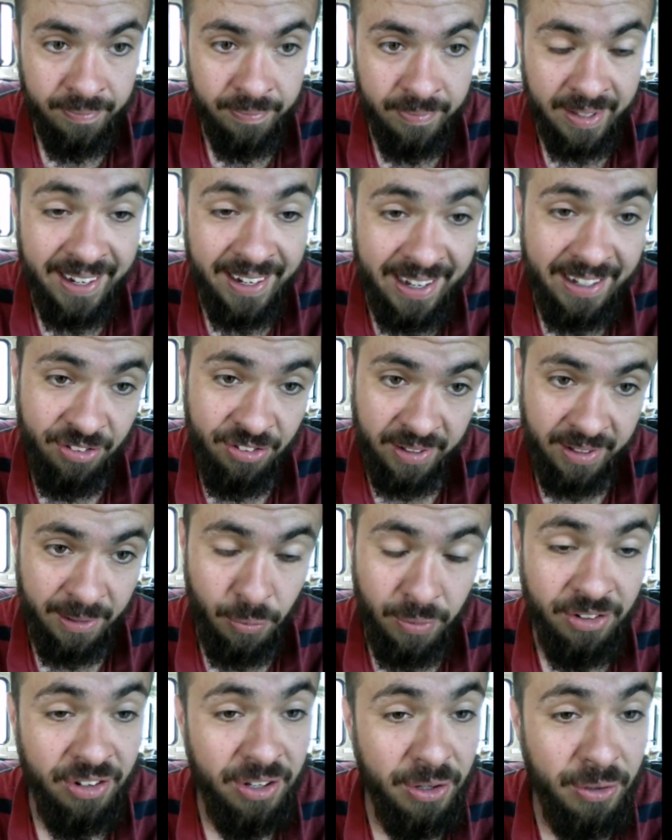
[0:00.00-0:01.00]
in icing,
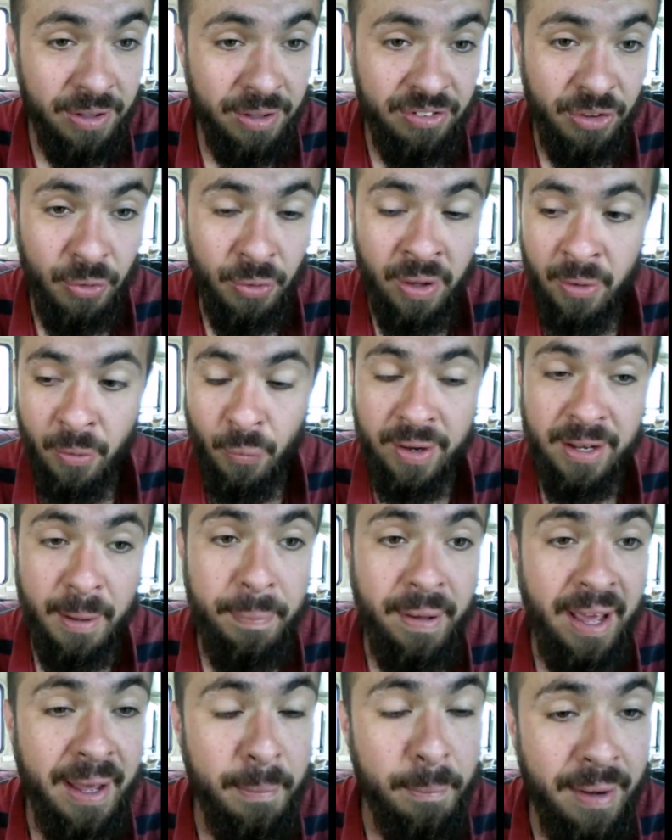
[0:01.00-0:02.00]
what you do is when you
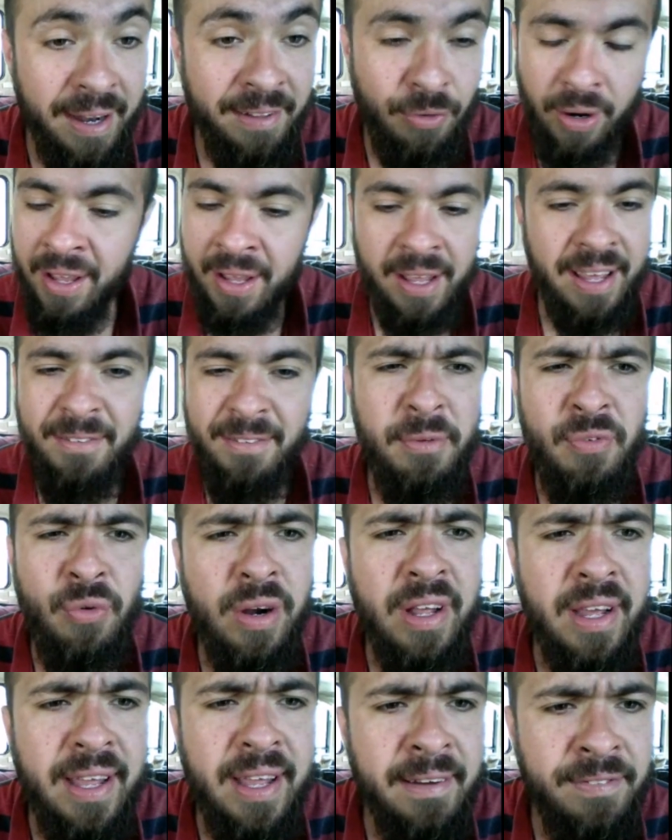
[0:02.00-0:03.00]
pay money for it, even before
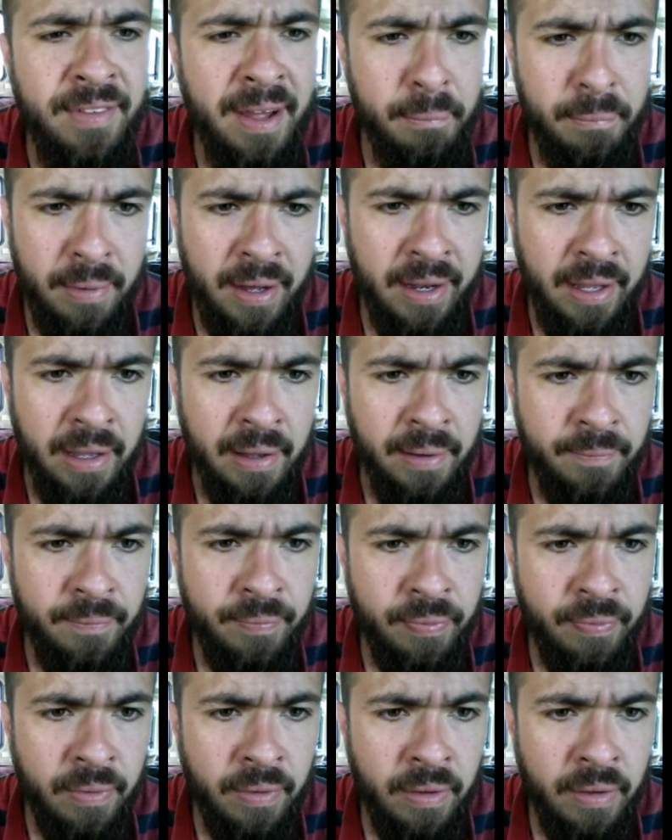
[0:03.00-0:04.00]
you give them money,
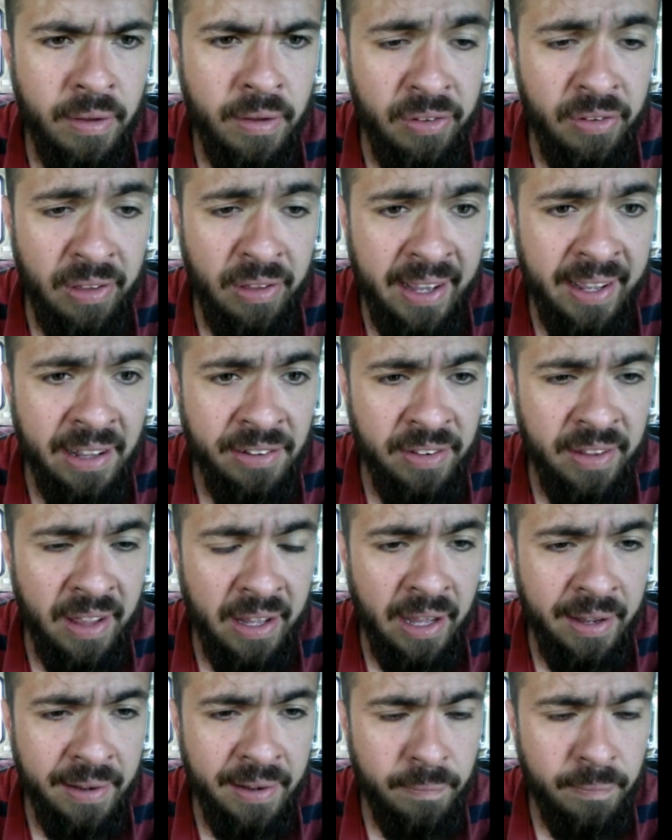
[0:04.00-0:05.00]
say, "Hey, can I see that
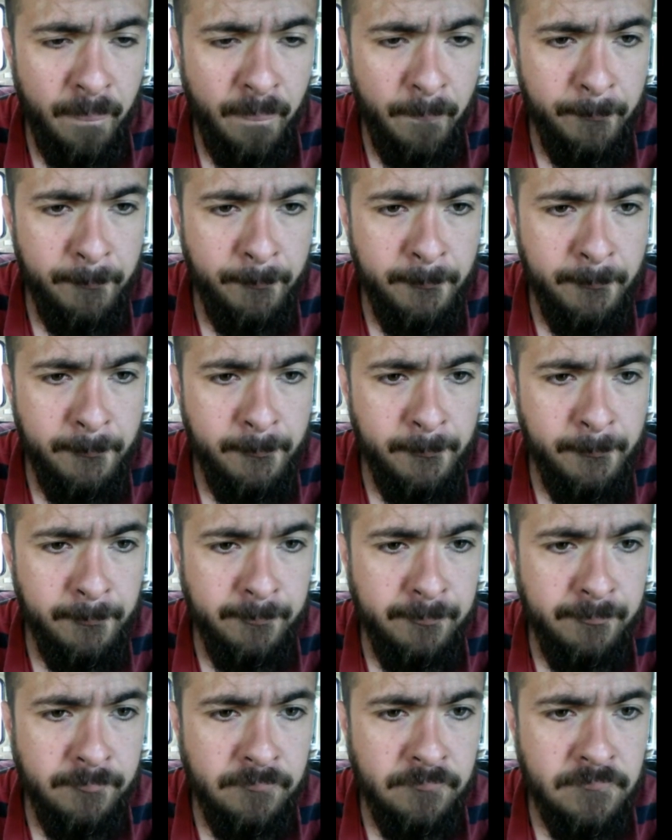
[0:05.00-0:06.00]
cake?
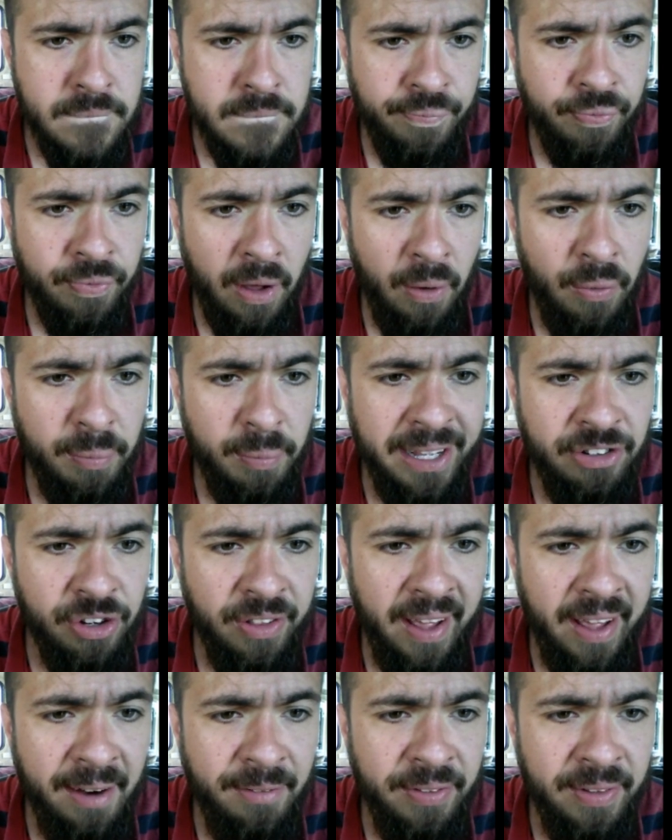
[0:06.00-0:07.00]
I want to make sure
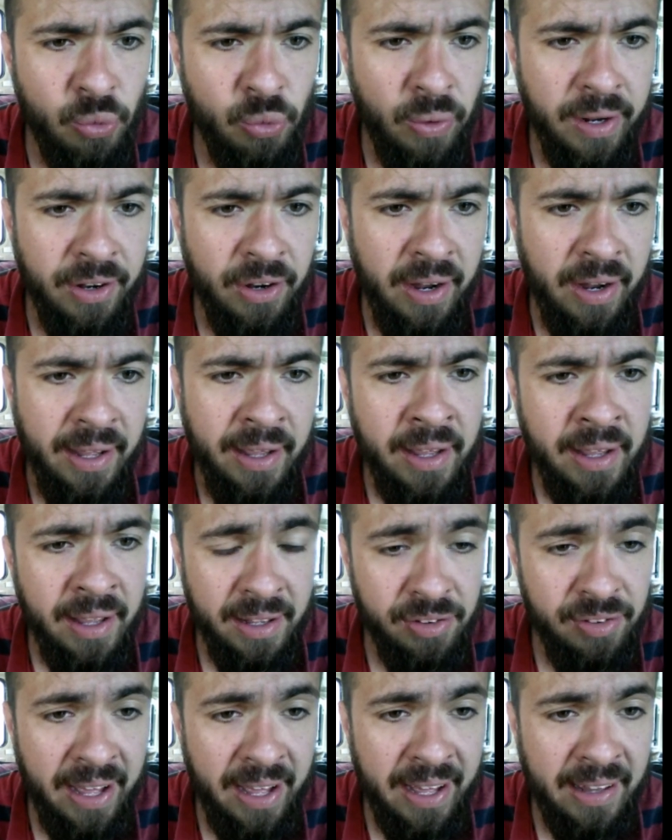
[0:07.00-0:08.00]
that everything's written on it
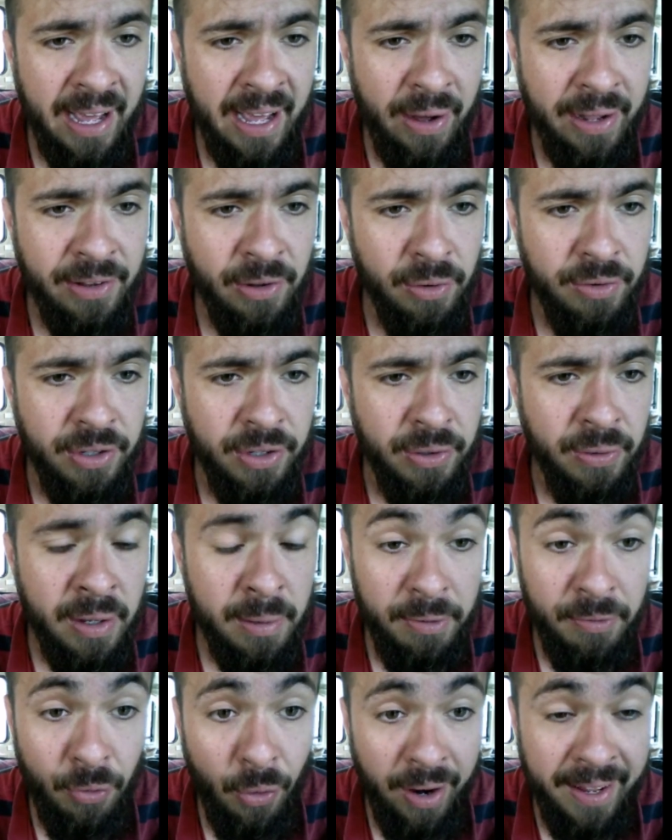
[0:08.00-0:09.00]
exactly how I told you
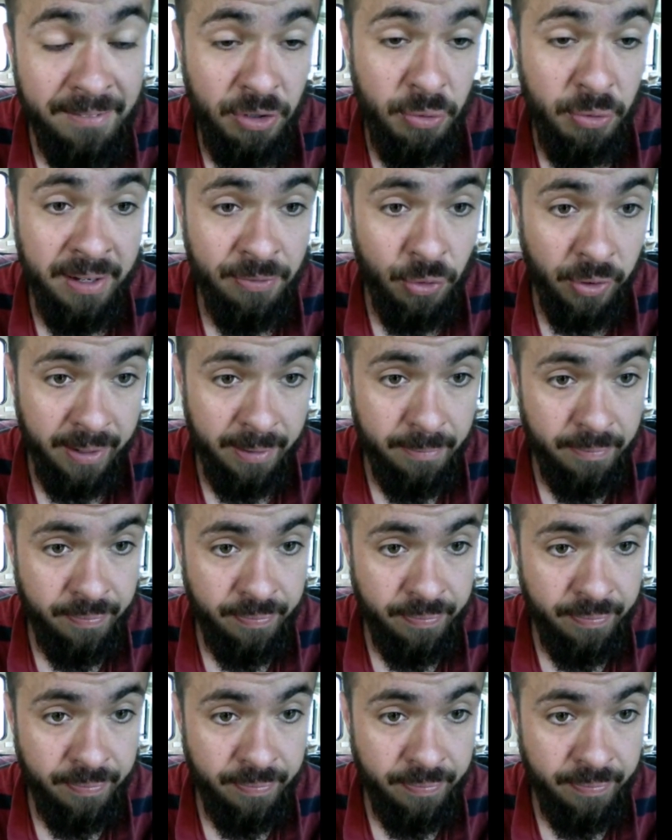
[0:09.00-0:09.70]
before I give you money for it."